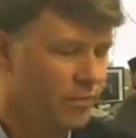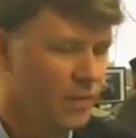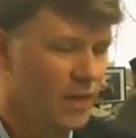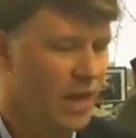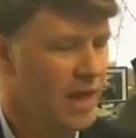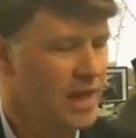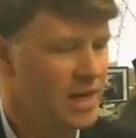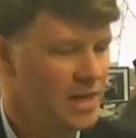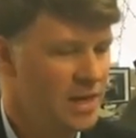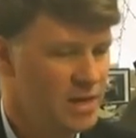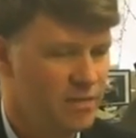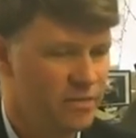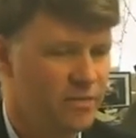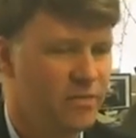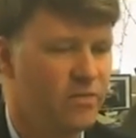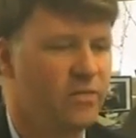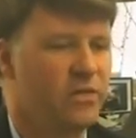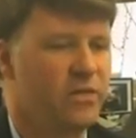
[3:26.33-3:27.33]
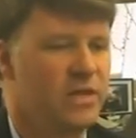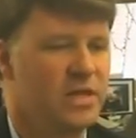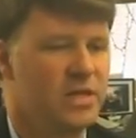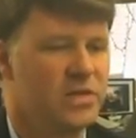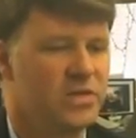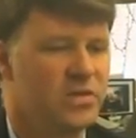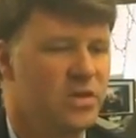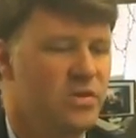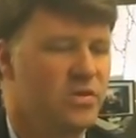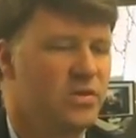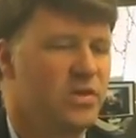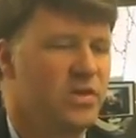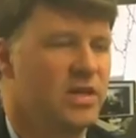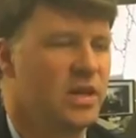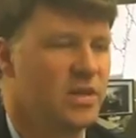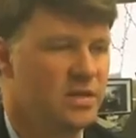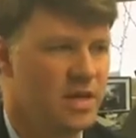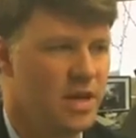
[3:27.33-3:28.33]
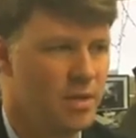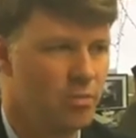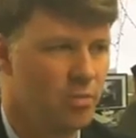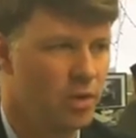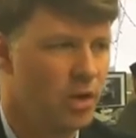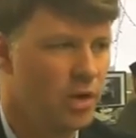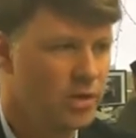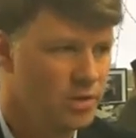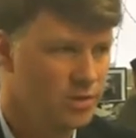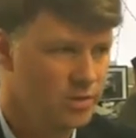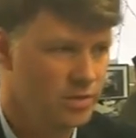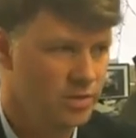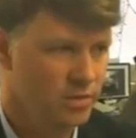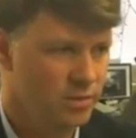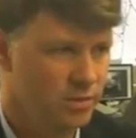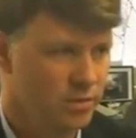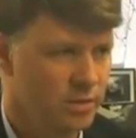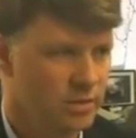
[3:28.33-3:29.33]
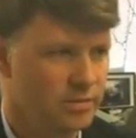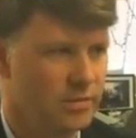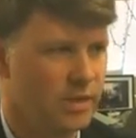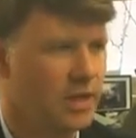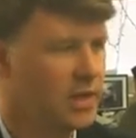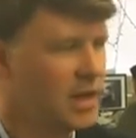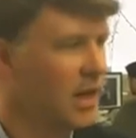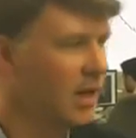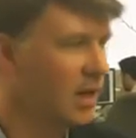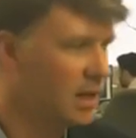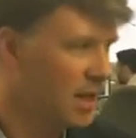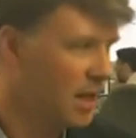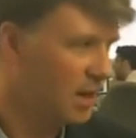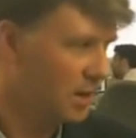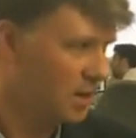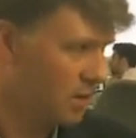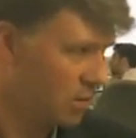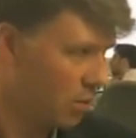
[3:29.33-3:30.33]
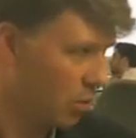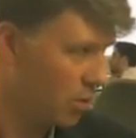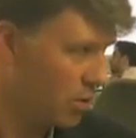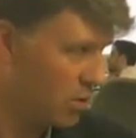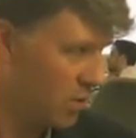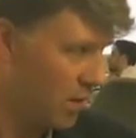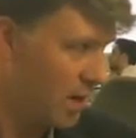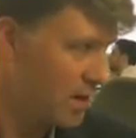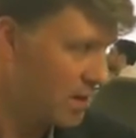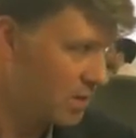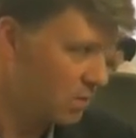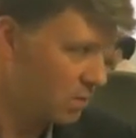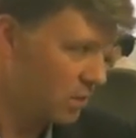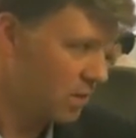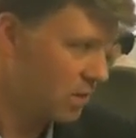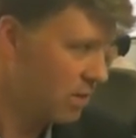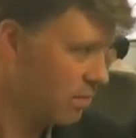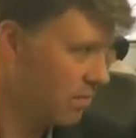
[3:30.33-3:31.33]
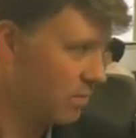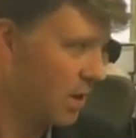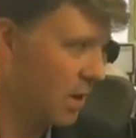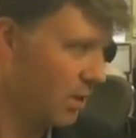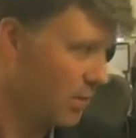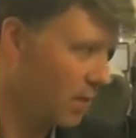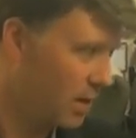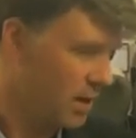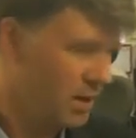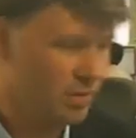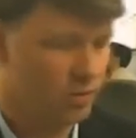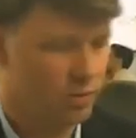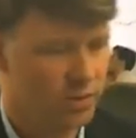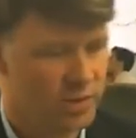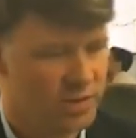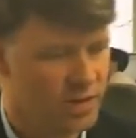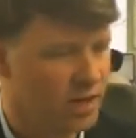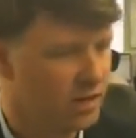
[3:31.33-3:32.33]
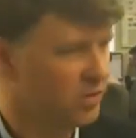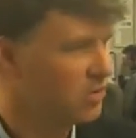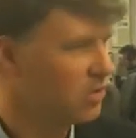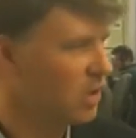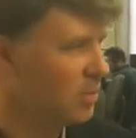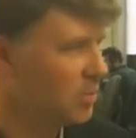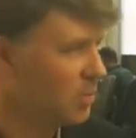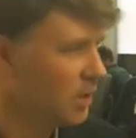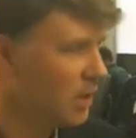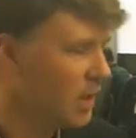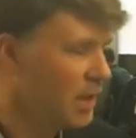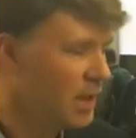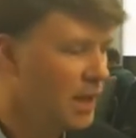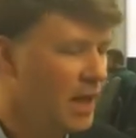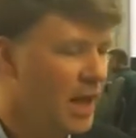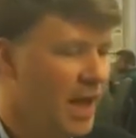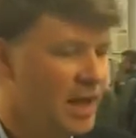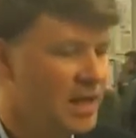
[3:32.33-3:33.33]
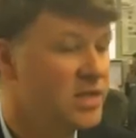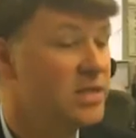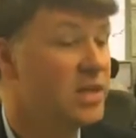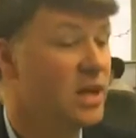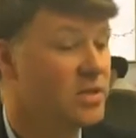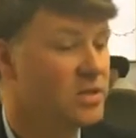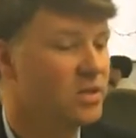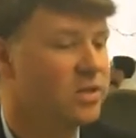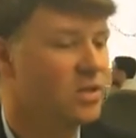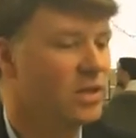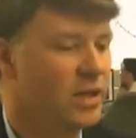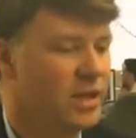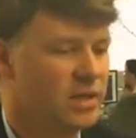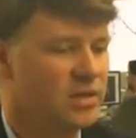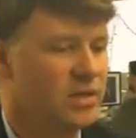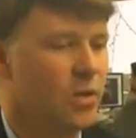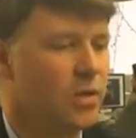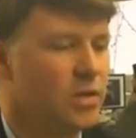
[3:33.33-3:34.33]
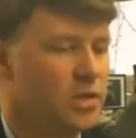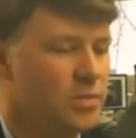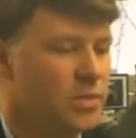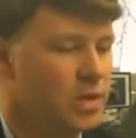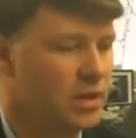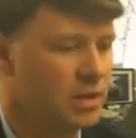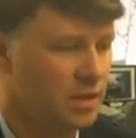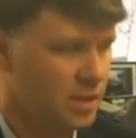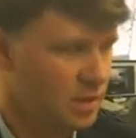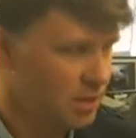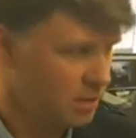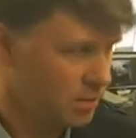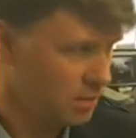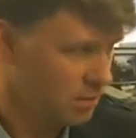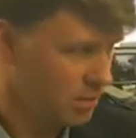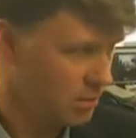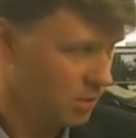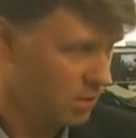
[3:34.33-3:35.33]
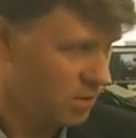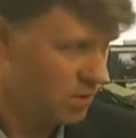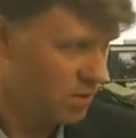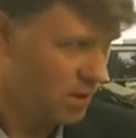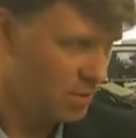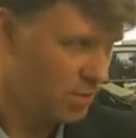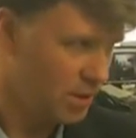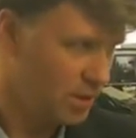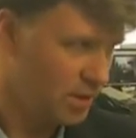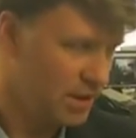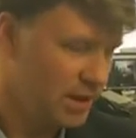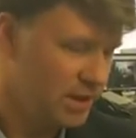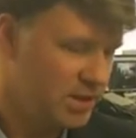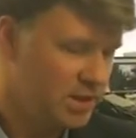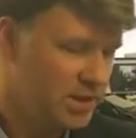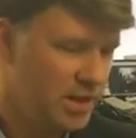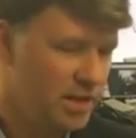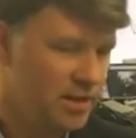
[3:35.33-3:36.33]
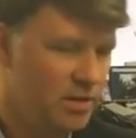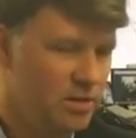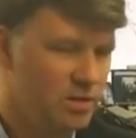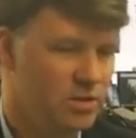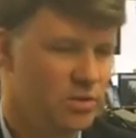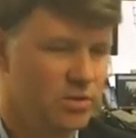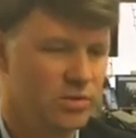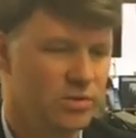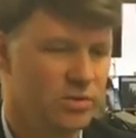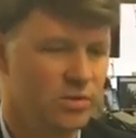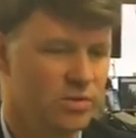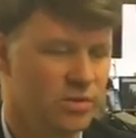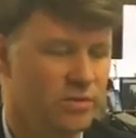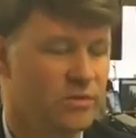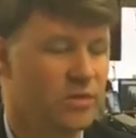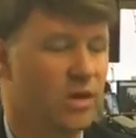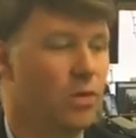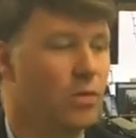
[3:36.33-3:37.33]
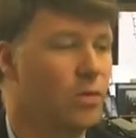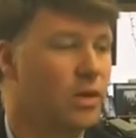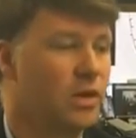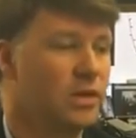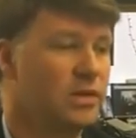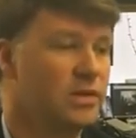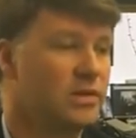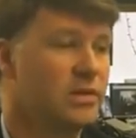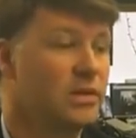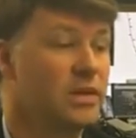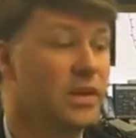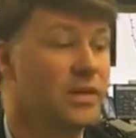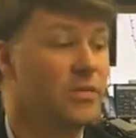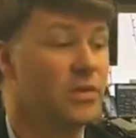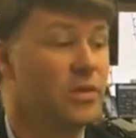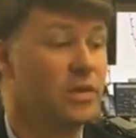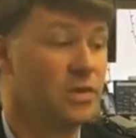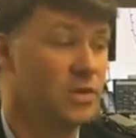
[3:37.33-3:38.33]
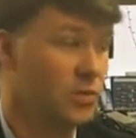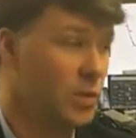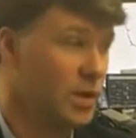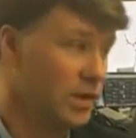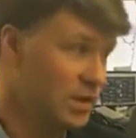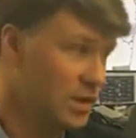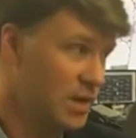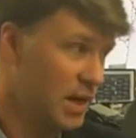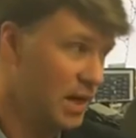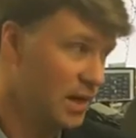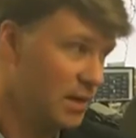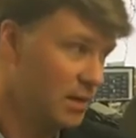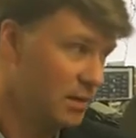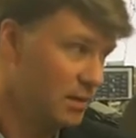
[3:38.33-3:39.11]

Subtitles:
and if the insurgency has not brought you to a neck-and-neck horse race with Hillary Clinton or with Donald Trump, and it does look like it's going to be Clinton or Trump on Election Day, there are two schools of thought. One is, if you're in a swing state,